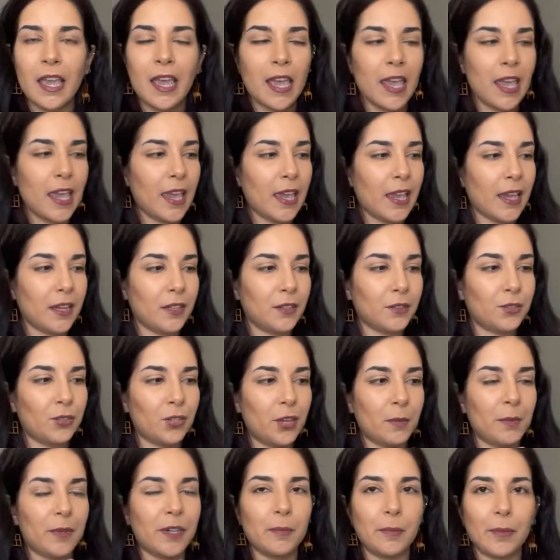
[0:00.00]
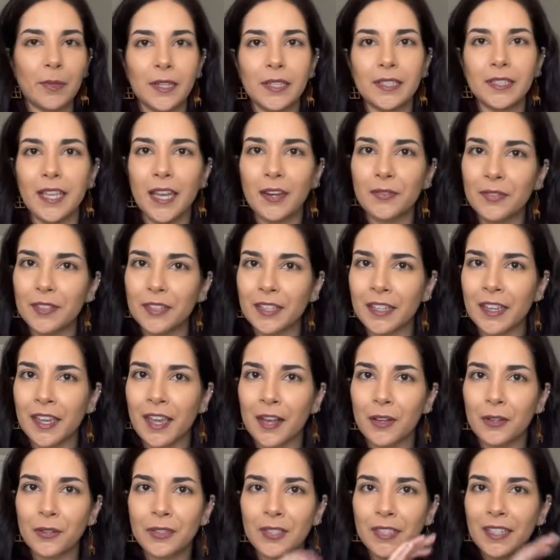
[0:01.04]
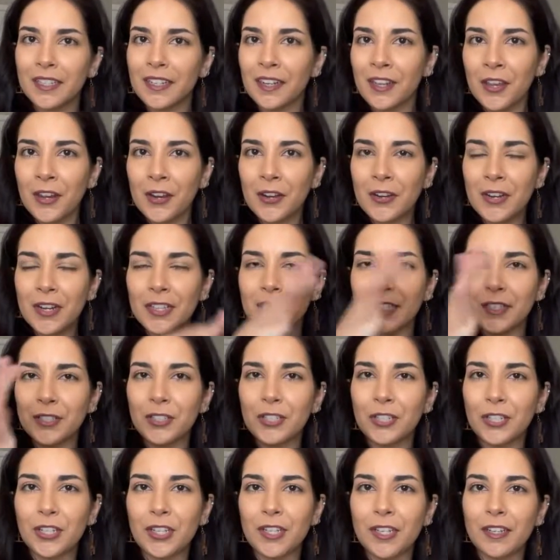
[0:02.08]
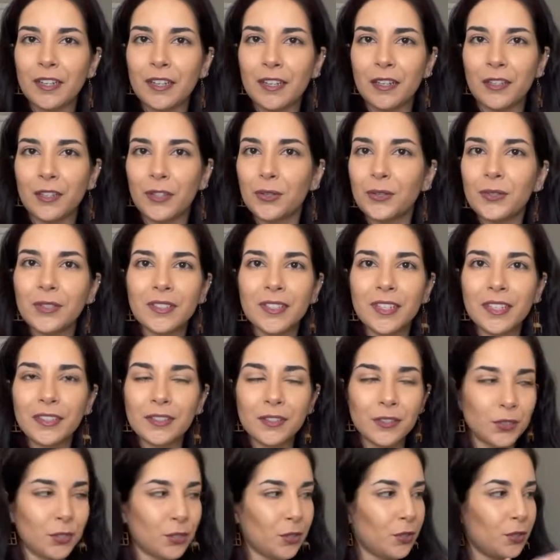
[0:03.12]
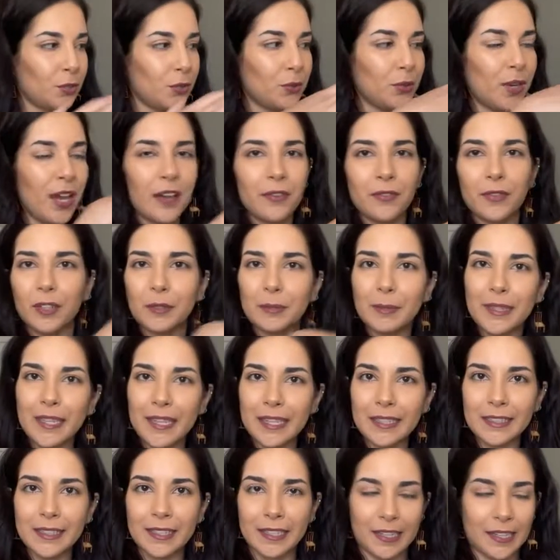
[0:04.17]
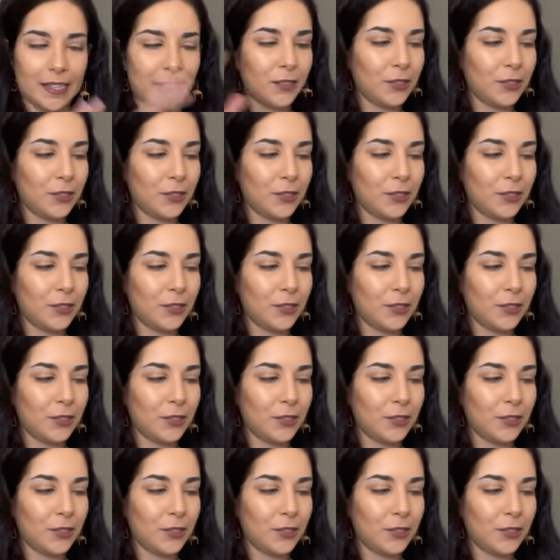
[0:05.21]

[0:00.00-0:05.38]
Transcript: And so I'm gonna place everything else in here, and then she can use this to have her plants in it.